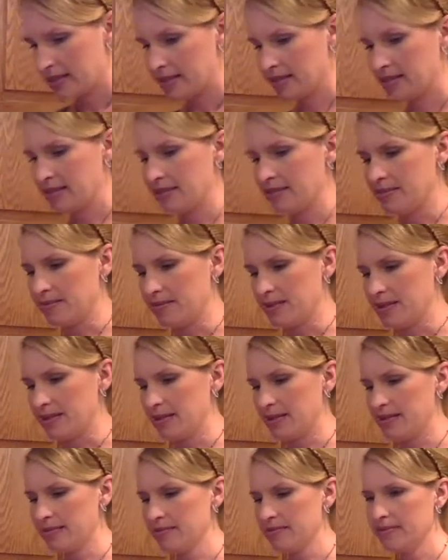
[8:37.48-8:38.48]
There we
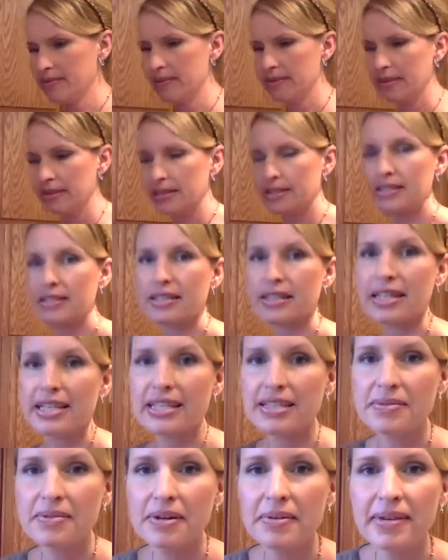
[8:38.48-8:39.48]
go. So
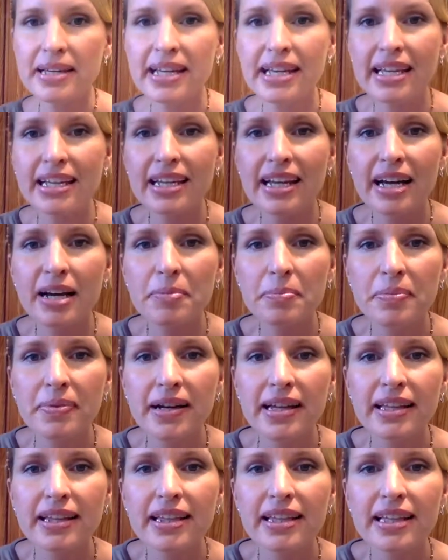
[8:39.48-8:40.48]
that's what we end up
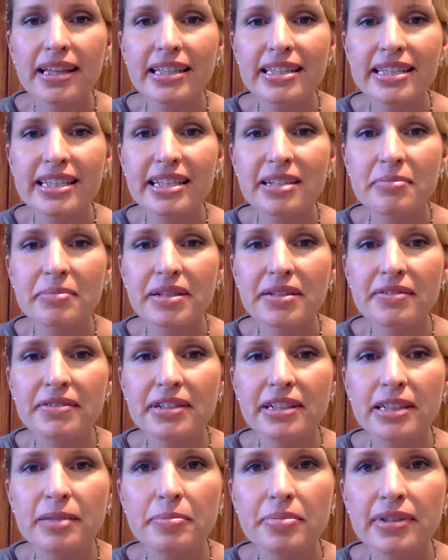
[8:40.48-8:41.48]
with. It's going to be a
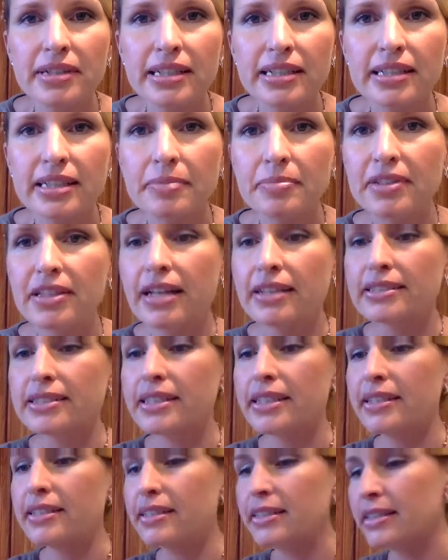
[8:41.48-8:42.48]
really pretty lip gloss
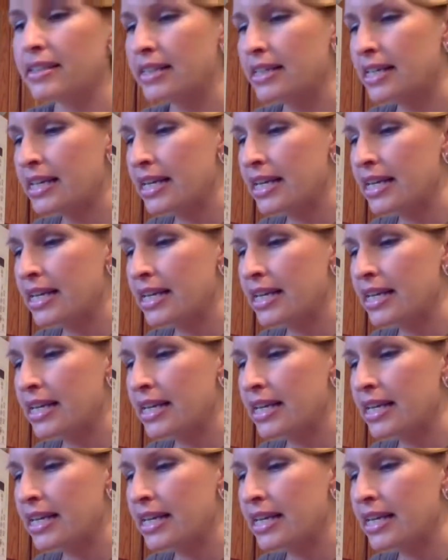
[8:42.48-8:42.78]
color.